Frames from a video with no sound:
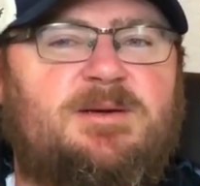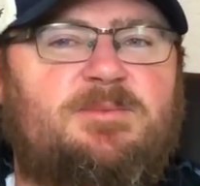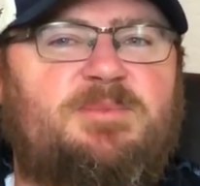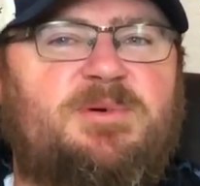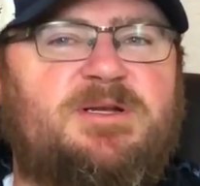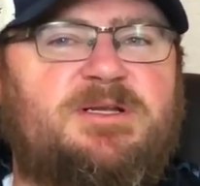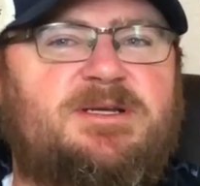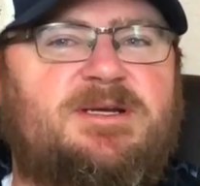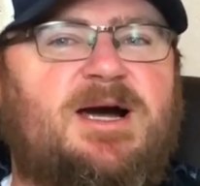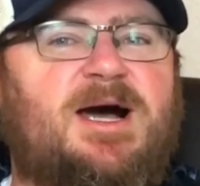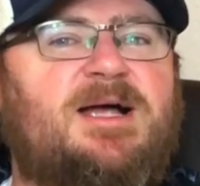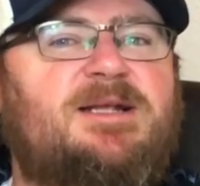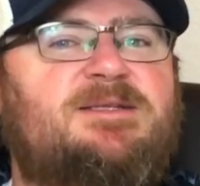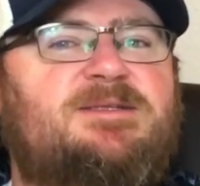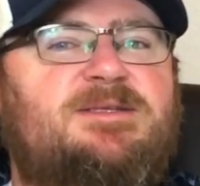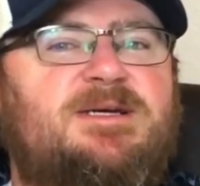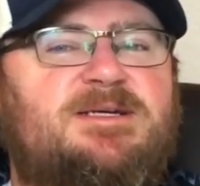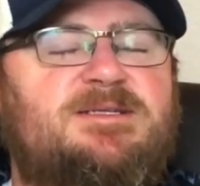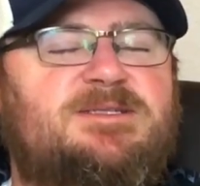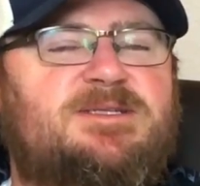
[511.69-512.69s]
But God
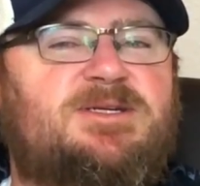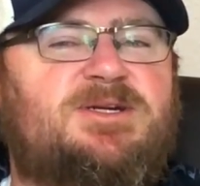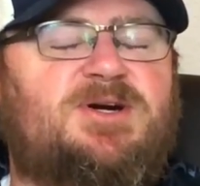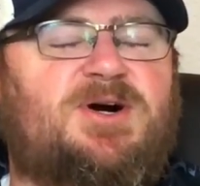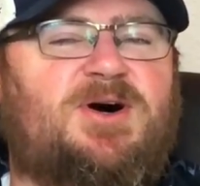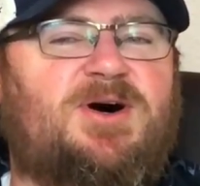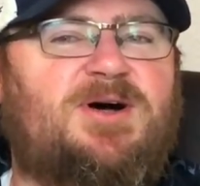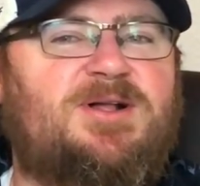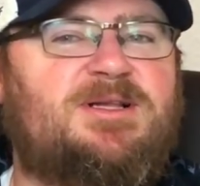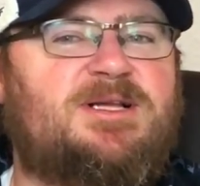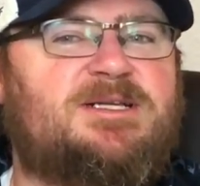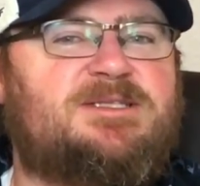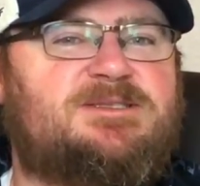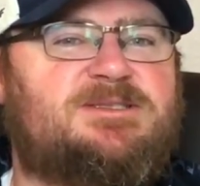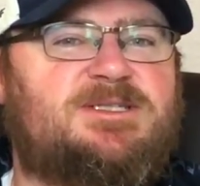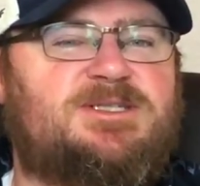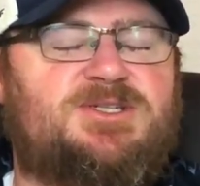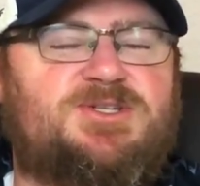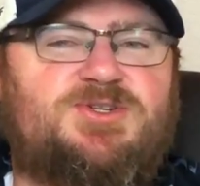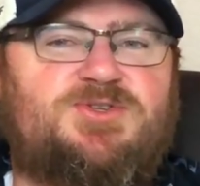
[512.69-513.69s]
does call us
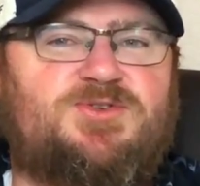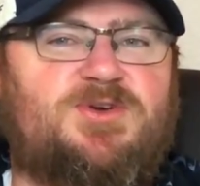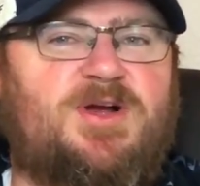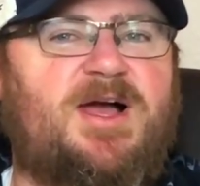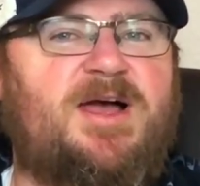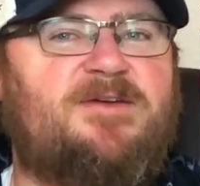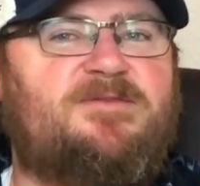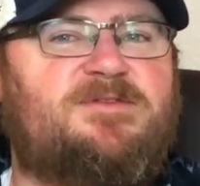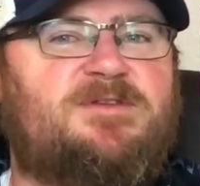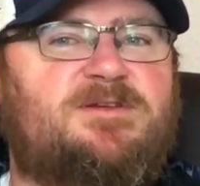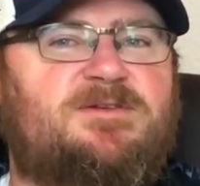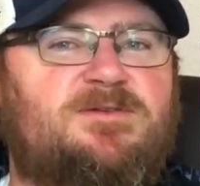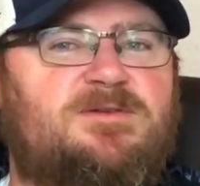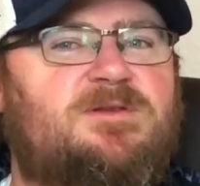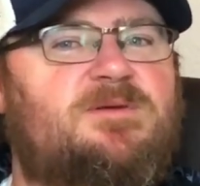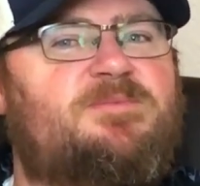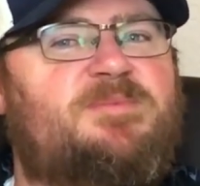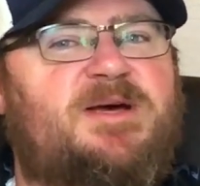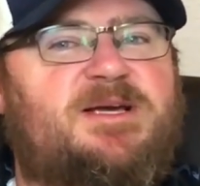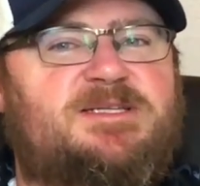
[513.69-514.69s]
to strive to do
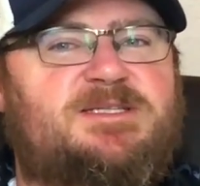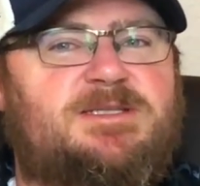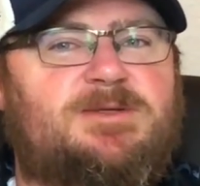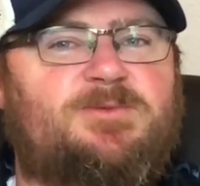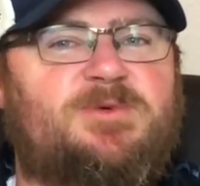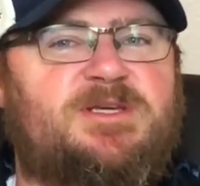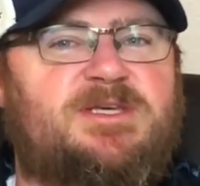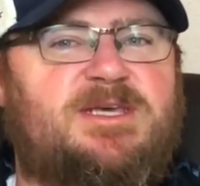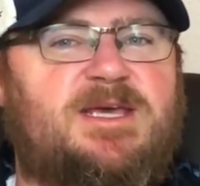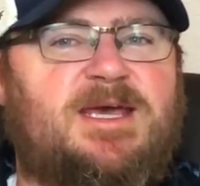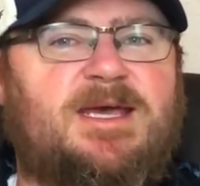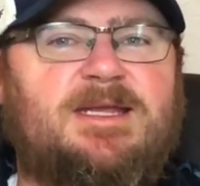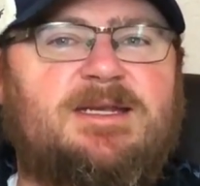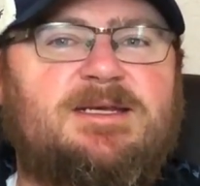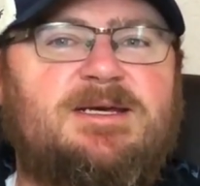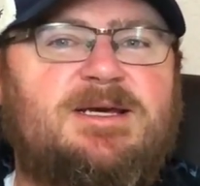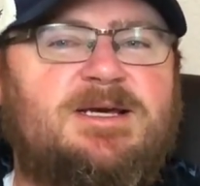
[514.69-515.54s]
the best that we can.